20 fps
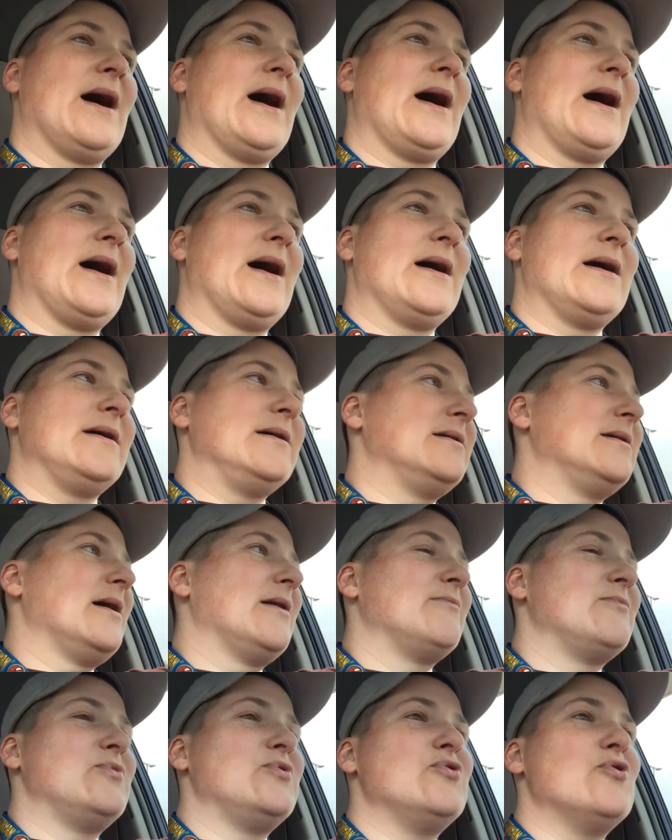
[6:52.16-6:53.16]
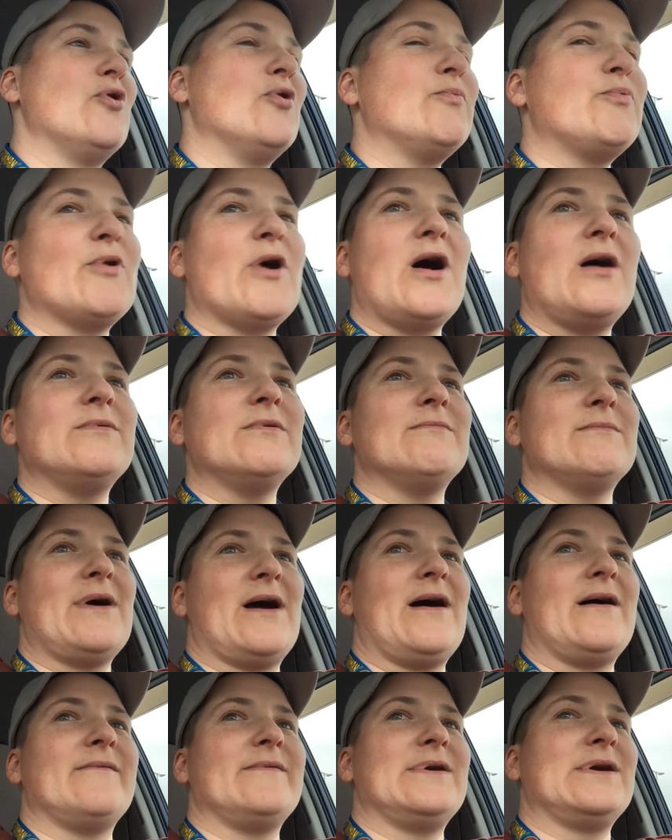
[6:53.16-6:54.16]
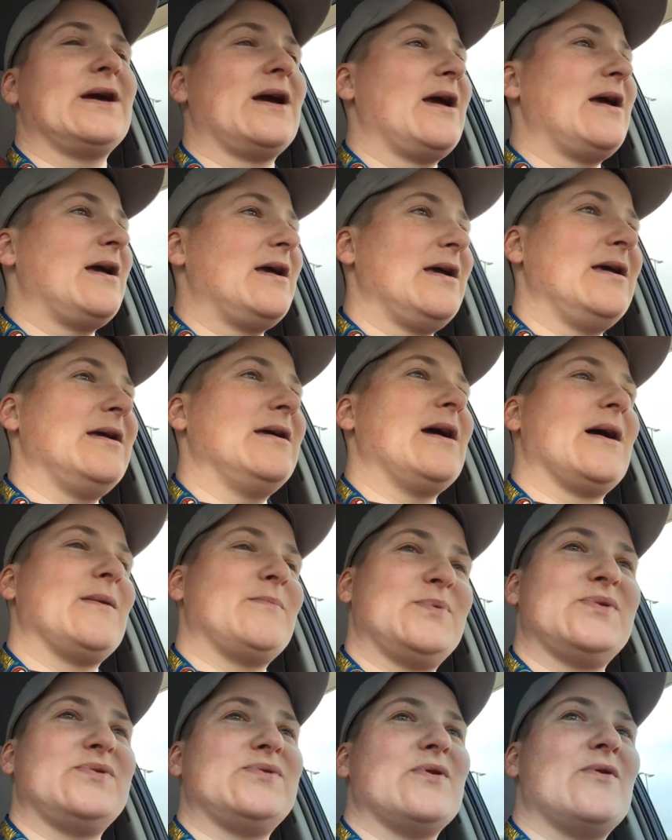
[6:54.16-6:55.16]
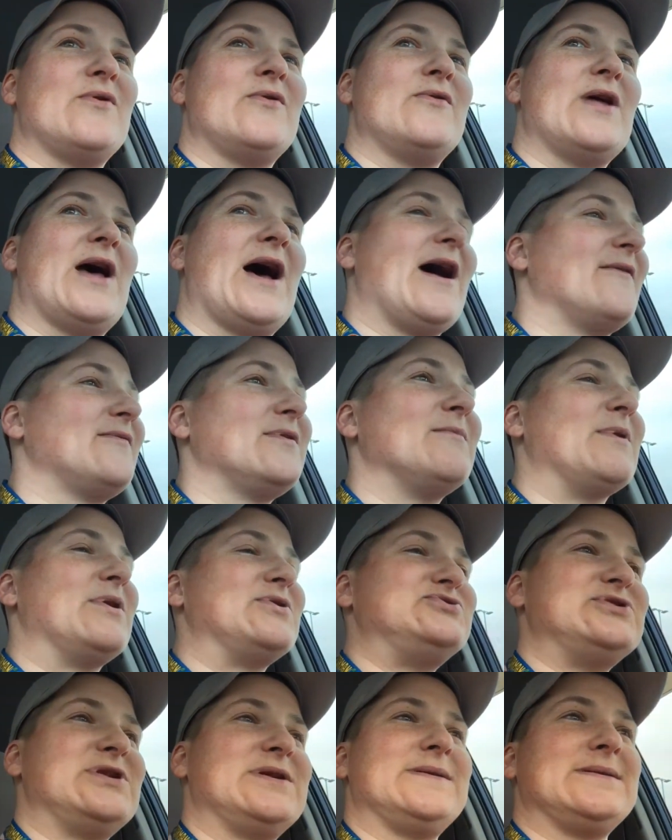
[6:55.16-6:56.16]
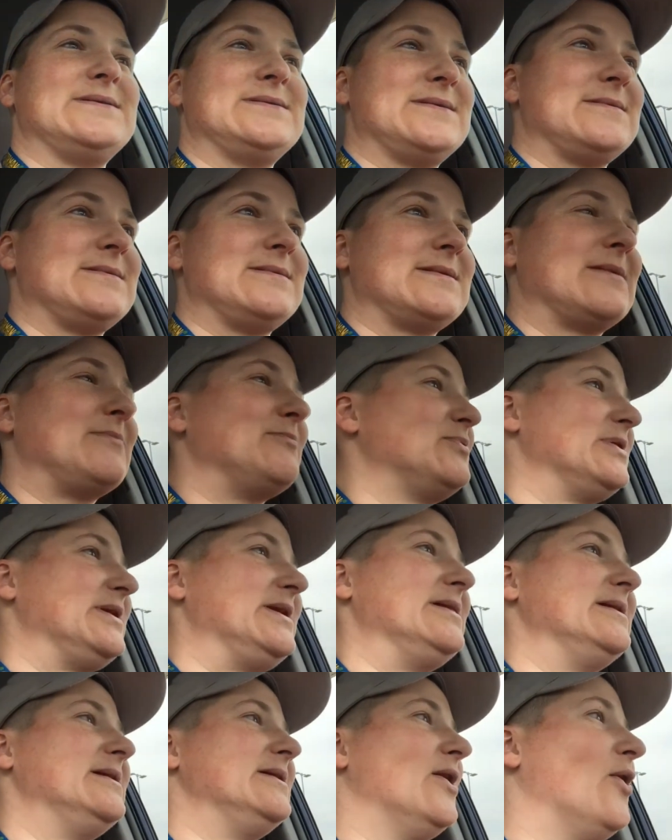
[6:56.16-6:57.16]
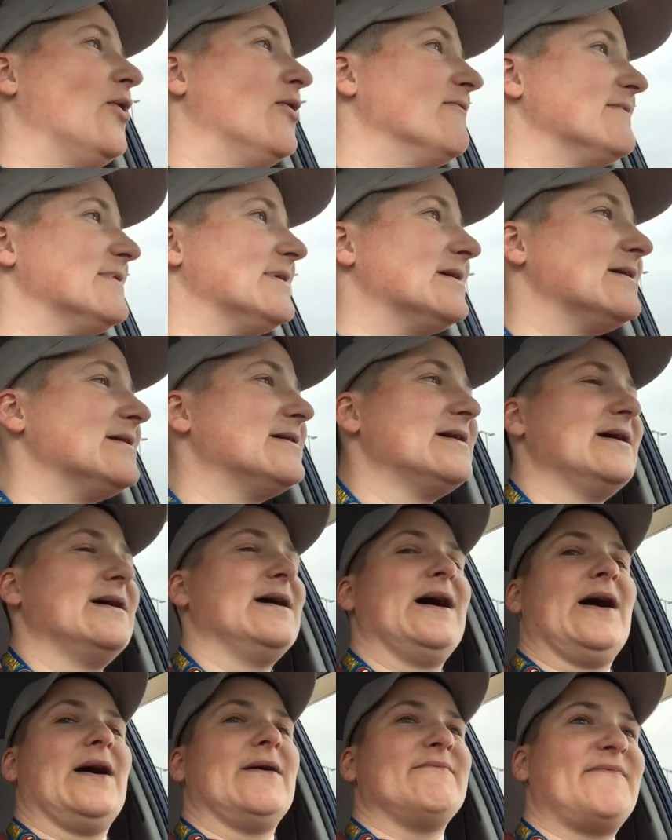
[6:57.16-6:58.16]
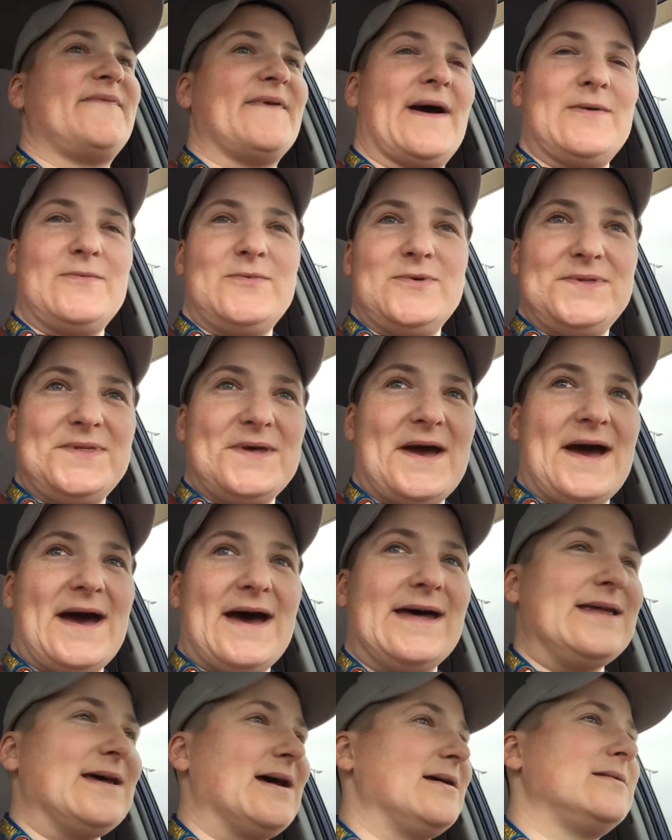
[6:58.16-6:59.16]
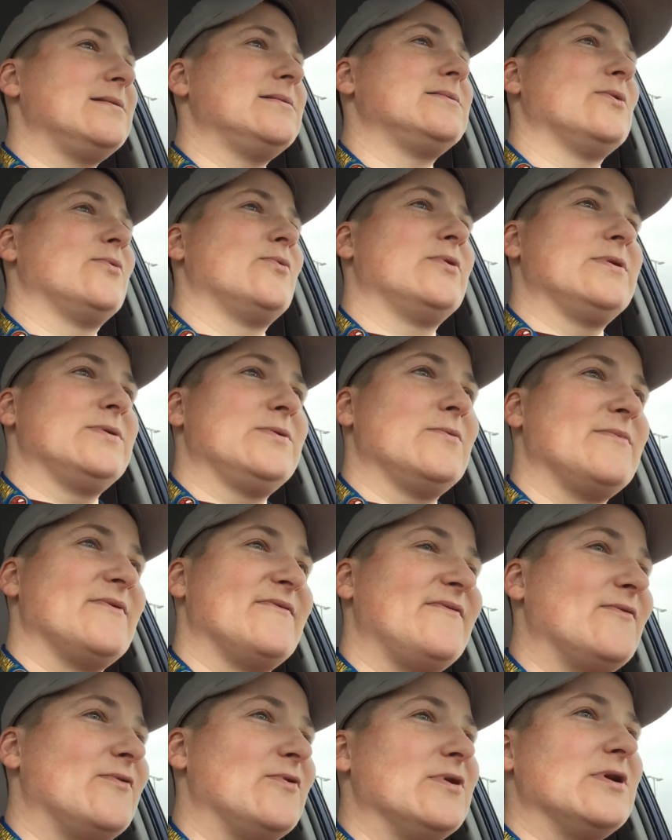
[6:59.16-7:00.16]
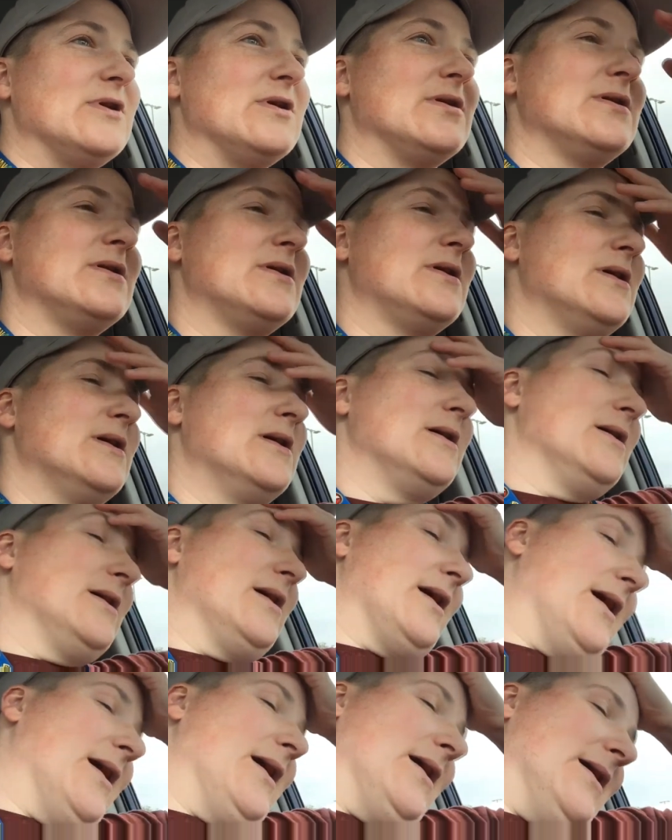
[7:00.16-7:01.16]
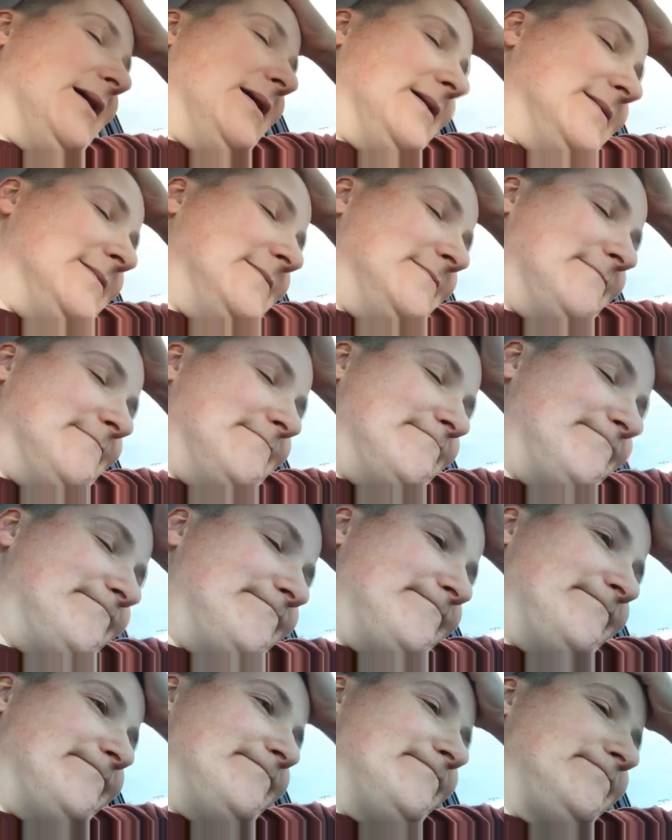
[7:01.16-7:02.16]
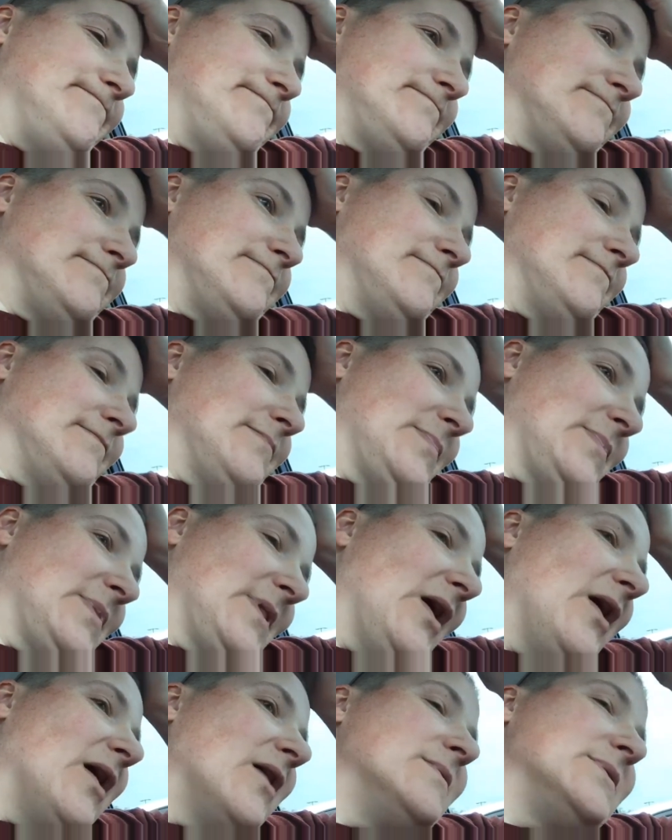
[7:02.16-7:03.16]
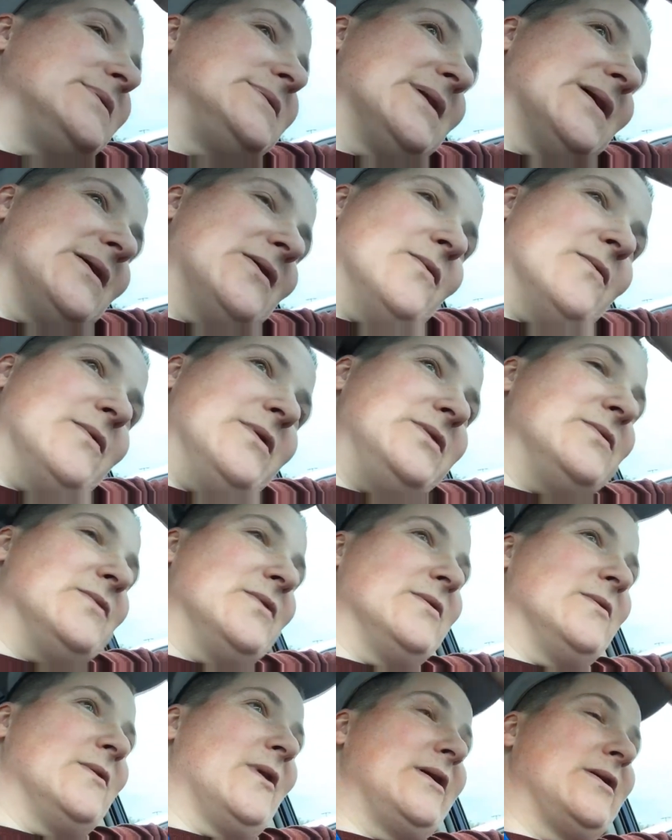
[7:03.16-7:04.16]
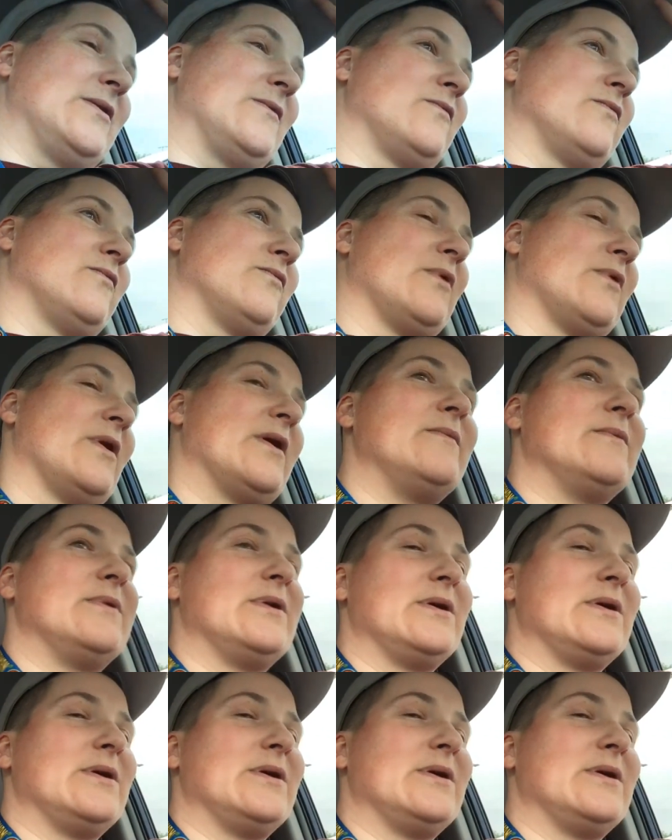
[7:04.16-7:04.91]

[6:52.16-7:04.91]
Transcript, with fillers: I have no problem having a episode after my transition's completely over. I'm fine with that. I just don't want to do it before. Um, obviously I don't want to do it like right